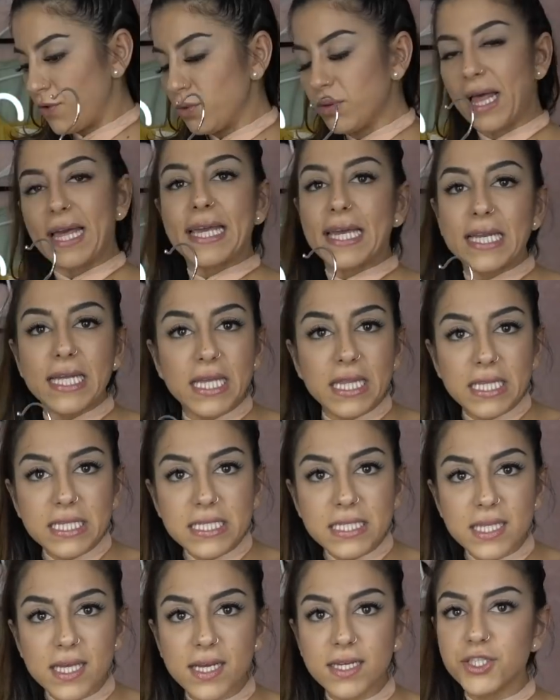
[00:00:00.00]
If you like any of
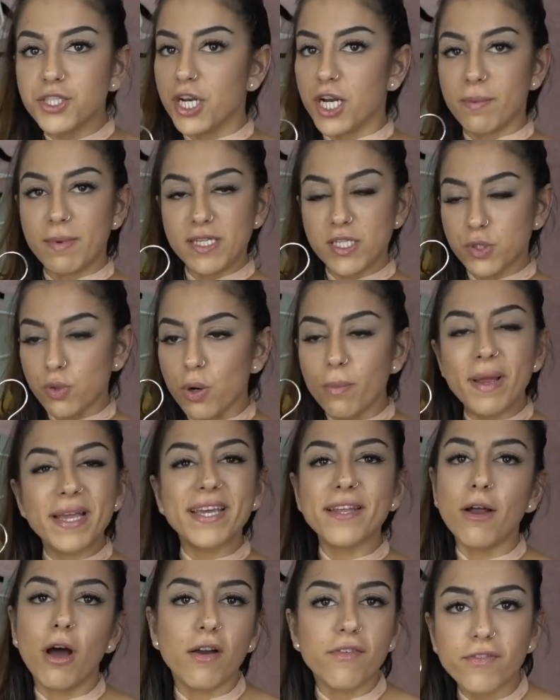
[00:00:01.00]
these things, check out my store,
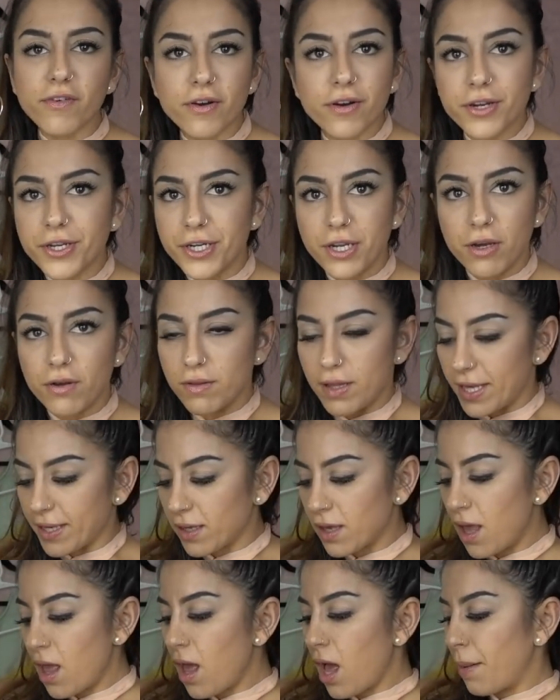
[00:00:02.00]
make an offer, you know,
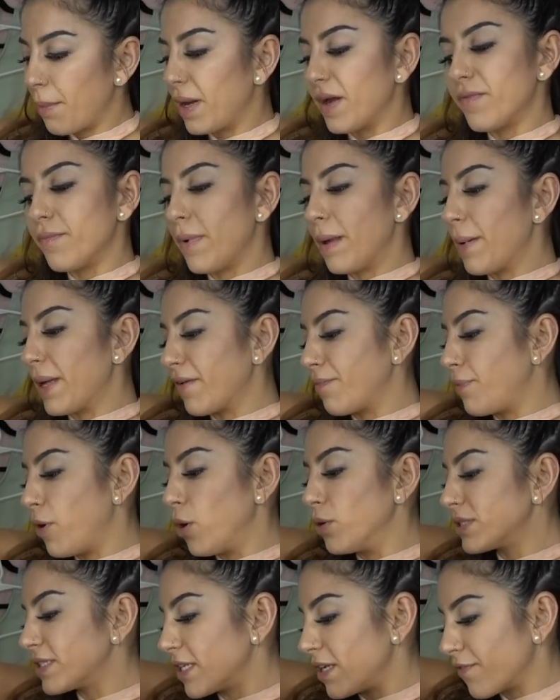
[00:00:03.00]
like I might have
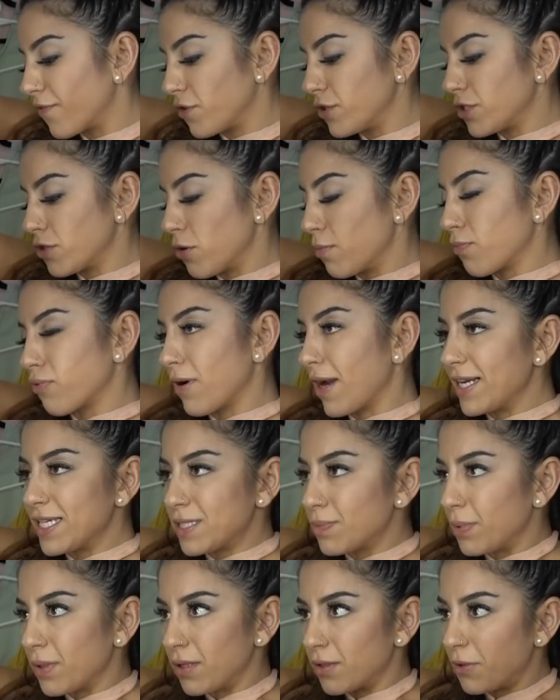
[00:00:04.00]
posted it for a certain
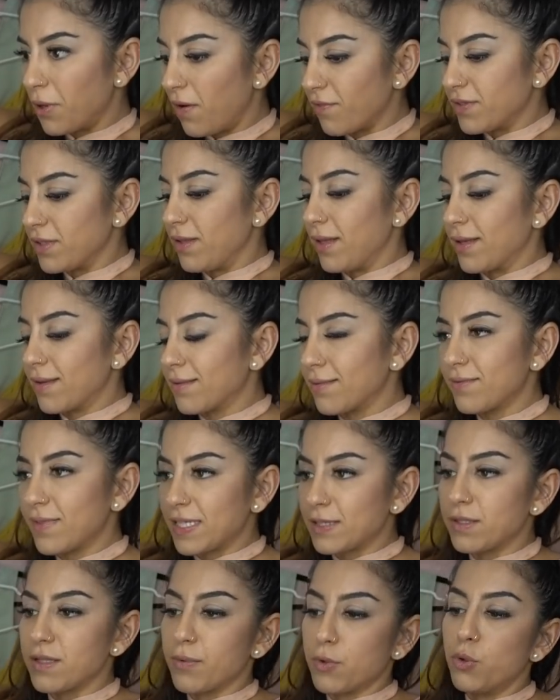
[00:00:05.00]
price, but you don't have to like,
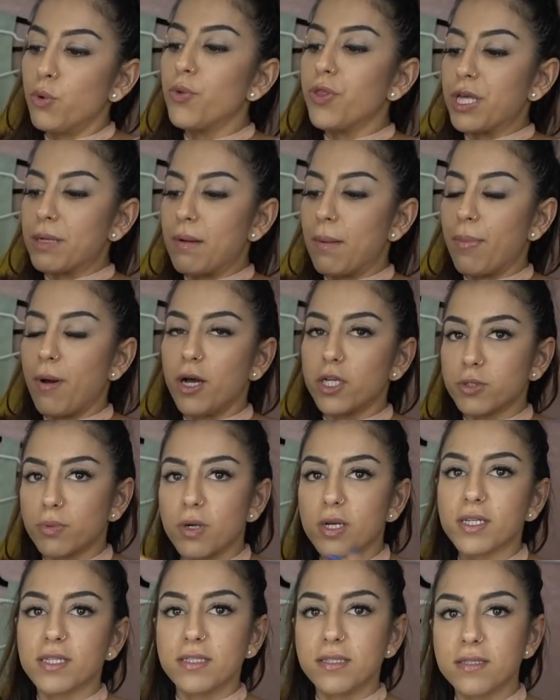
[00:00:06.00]
that's the cool thing about
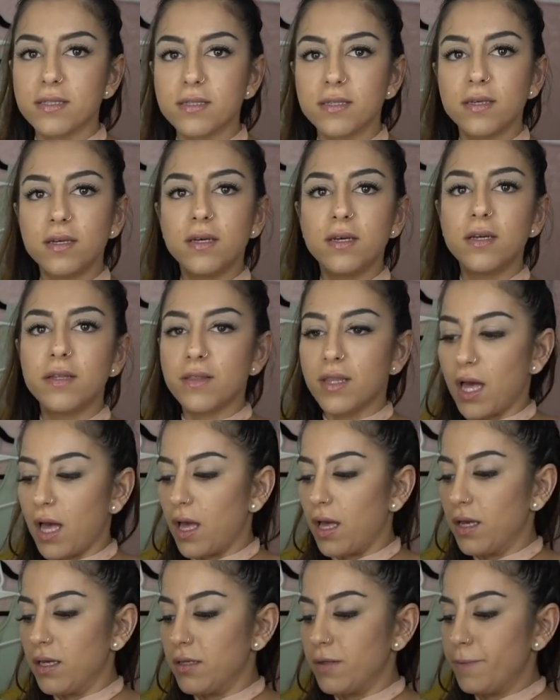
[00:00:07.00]
Poshmark is
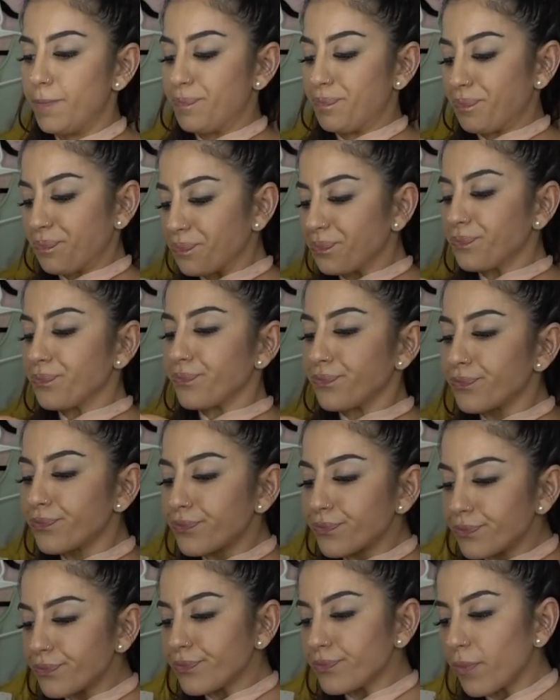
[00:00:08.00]
that
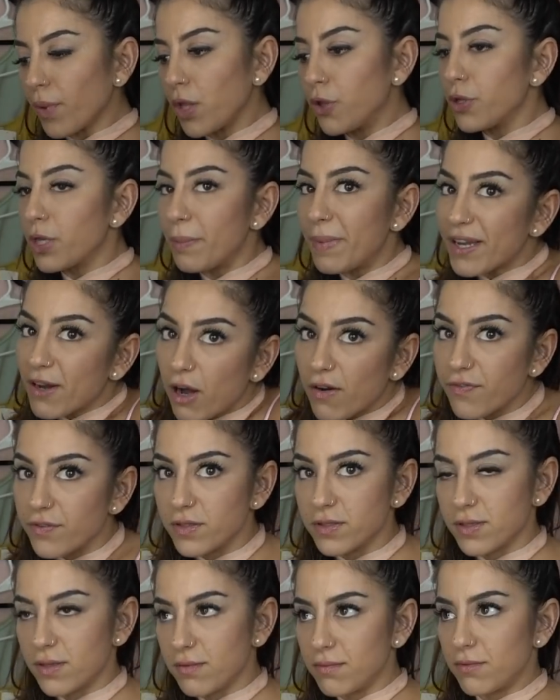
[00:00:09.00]
you can make
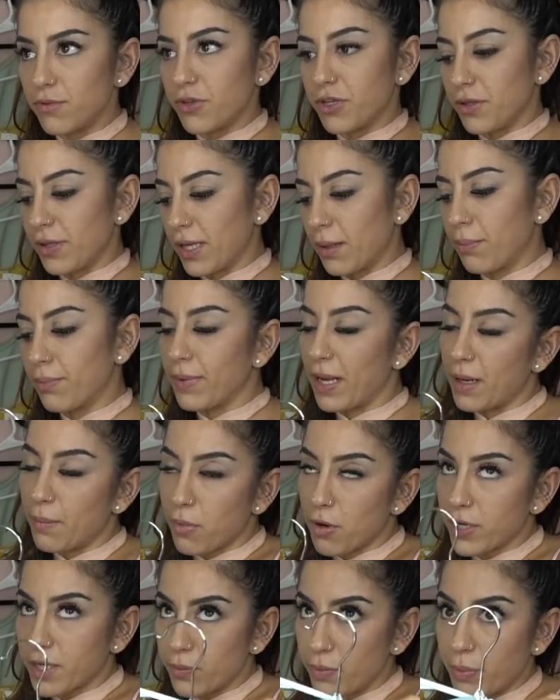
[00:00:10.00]
offers and you can like kind of
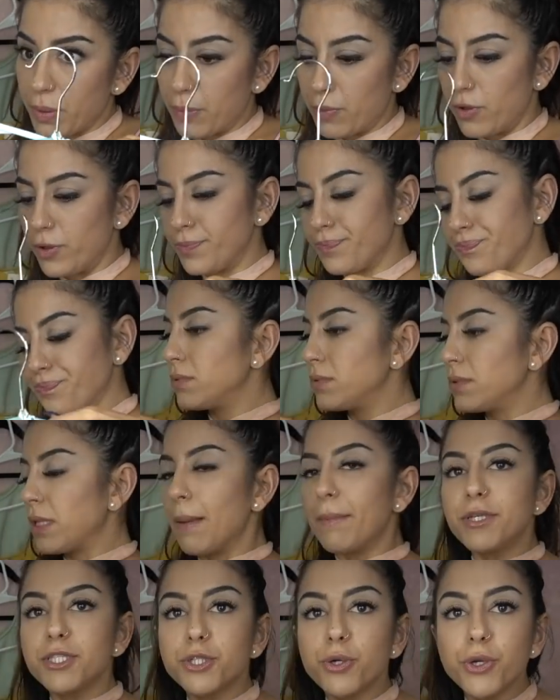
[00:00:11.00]
bargain with people.
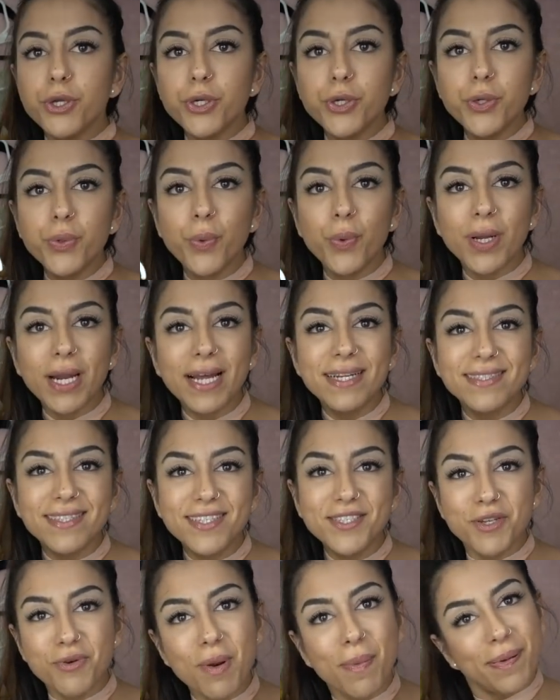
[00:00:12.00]
Let me show you what I
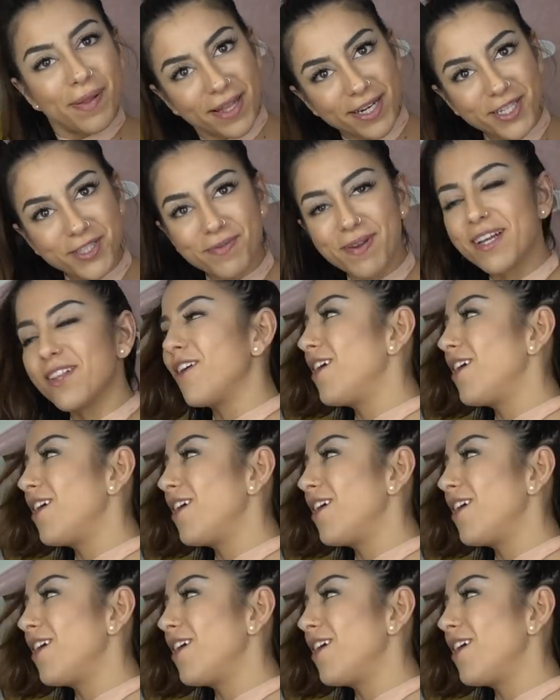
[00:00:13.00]
did to replenish my